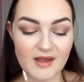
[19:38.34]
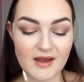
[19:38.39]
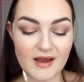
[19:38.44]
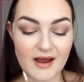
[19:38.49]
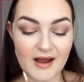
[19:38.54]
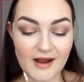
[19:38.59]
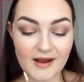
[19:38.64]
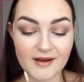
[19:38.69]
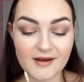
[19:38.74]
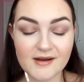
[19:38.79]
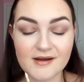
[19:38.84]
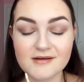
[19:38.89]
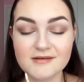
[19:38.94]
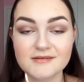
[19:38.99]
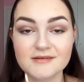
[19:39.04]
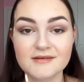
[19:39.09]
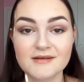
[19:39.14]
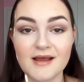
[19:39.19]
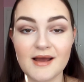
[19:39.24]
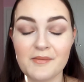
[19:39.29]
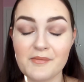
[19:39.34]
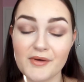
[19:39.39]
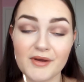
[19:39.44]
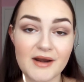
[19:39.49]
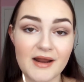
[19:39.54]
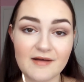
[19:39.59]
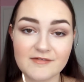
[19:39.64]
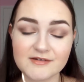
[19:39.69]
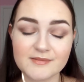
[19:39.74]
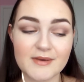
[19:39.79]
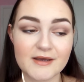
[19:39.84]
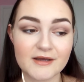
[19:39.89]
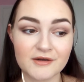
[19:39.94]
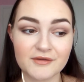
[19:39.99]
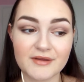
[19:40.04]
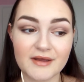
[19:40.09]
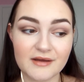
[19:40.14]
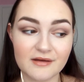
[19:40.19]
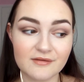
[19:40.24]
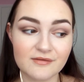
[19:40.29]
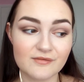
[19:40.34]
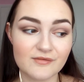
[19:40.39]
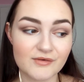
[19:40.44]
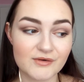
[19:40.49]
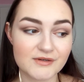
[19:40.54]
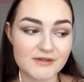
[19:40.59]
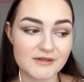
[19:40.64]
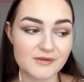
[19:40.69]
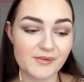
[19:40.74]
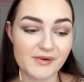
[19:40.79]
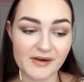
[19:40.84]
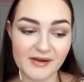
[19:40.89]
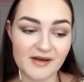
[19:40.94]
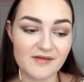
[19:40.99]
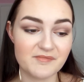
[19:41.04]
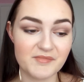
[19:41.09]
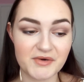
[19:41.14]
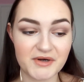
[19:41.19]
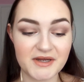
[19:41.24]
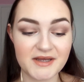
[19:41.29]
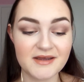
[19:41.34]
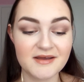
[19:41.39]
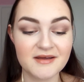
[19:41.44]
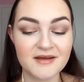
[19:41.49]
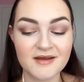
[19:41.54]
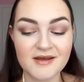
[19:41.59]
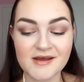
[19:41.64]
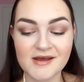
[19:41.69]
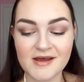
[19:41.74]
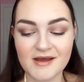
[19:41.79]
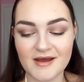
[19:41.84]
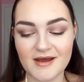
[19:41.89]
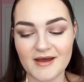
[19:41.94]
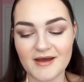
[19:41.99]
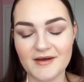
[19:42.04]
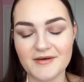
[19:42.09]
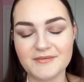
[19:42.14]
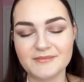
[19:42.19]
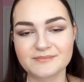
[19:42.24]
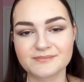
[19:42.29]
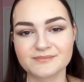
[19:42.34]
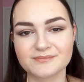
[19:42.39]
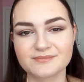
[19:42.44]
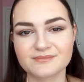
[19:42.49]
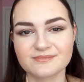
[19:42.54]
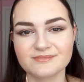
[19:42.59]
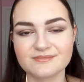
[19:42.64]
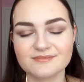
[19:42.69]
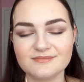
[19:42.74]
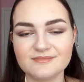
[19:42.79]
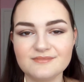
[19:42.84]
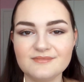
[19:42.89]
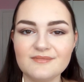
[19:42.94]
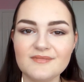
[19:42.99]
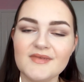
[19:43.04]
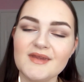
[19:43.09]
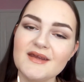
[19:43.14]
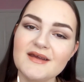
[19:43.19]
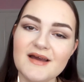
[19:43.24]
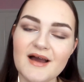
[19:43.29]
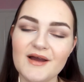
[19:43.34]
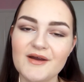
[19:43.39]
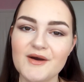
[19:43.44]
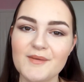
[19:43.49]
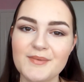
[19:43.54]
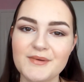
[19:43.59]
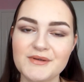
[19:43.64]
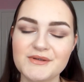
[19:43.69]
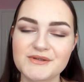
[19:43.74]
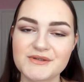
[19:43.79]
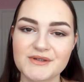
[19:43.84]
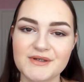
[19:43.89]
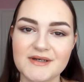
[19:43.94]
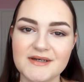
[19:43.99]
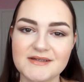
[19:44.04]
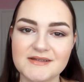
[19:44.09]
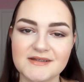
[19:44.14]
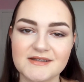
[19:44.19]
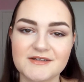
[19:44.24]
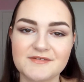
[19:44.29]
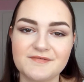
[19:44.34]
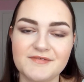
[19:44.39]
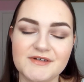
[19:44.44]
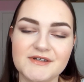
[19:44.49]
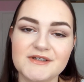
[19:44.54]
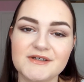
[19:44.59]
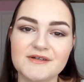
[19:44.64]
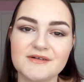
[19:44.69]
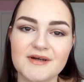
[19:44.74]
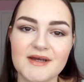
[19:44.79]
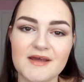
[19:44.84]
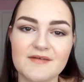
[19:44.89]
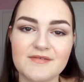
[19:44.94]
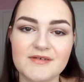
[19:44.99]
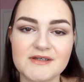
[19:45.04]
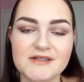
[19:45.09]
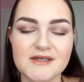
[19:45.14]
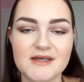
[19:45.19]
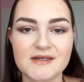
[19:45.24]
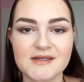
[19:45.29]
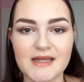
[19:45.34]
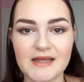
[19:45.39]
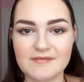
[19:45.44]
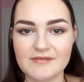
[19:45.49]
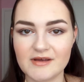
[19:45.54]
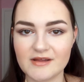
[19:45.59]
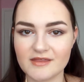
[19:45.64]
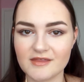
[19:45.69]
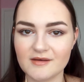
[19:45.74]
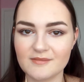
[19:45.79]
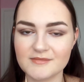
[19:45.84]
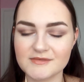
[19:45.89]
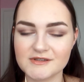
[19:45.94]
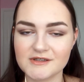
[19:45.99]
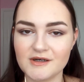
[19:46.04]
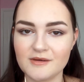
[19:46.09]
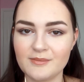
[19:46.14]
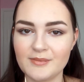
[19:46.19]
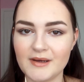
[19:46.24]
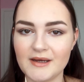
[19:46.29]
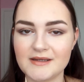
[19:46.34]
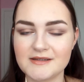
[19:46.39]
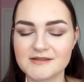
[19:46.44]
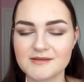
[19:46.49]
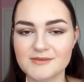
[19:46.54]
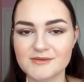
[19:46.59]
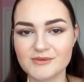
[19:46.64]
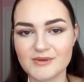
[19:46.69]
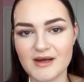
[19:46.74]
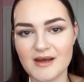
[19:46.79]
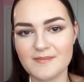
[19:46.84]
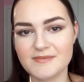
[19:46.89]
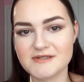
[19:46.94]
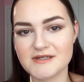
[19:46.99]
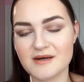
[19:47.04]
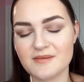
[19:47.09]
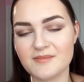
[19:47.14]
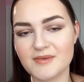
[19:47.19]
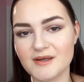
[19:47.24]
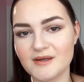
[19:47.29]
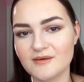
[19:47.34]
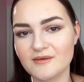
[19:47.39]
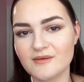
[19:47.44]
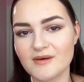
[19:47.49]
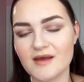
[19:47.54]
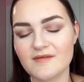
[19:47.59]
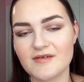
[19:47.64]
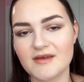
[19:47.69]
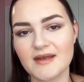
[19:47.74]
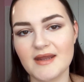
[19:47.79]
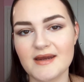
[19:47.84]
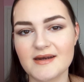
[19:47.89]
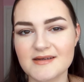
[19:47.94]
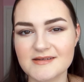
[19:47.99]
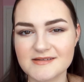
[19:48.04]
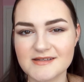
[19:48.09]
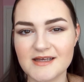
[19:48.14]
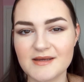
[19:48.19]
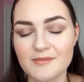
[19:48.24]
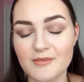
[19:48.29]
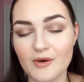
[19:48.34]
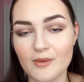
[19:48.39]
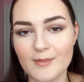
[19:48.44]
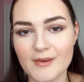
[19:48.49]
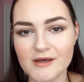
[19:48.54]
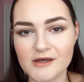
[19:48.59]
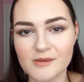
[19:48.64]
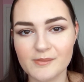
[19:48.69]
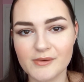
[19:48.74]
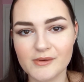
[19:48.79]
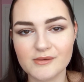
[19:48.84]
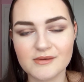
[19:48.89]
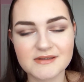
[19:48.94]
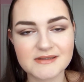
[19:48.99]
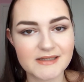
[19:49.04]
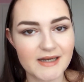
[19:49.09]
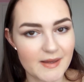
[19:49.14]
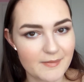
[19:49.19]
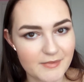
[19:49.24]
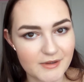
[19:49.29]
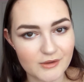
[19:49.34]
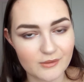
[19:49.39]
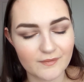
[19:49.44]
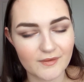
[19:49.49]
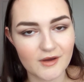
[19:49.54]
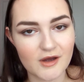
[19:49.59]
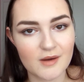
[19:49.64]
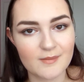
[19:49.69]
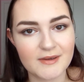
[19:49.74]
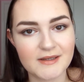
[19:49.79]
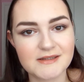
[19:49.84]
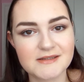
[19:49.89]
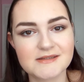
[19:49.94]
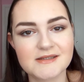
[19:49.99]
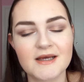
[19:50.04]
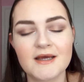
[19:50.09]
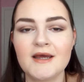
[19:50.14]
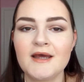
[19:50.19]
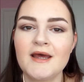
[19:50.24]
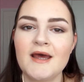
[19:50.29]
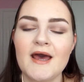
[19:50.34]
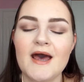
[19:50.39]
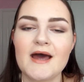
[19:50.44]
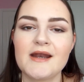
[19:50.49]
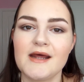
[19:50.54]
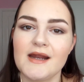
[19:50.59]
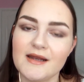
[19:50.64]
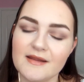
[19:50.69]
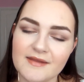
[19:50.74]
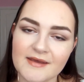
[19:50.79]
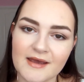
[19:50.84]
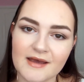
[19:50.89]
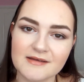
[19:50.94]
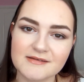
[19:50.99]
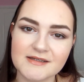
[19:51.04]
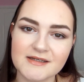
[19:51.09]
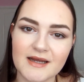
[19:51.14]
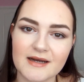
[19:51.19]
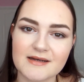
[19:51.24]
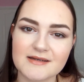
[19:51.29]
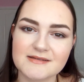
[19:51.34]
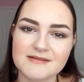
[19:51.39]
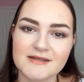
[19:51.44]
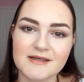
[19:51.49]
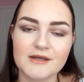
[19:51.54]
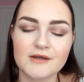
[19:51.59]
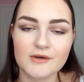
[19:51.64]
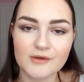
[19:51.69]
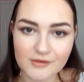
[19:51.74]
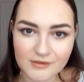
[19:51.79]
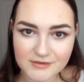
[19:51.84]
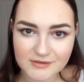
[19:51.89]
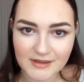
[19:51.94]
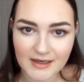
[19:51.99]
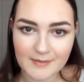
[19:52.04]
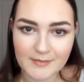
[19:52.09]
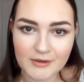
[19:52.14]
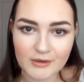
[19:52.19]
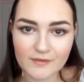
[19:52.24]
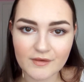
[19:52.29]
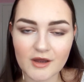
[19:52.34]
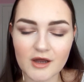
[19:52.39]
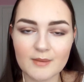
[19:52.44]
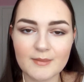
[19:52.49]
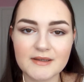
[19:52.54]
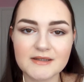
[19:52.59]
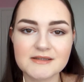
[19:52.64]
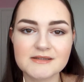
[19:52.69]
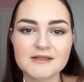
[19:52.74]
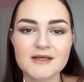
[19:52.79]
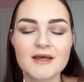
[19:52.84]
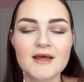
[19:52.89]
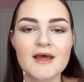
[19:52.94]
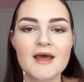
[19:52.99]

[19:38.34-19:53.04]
I I'm going to have to make another elf order when I have money. Um, I hope you enjoyed this video. If you did, give it a thumbs up and subscribe down below. If you'd like to see more makeup hauls, let me know in the comments. And anything else you'd like to see, also let me know in the comments.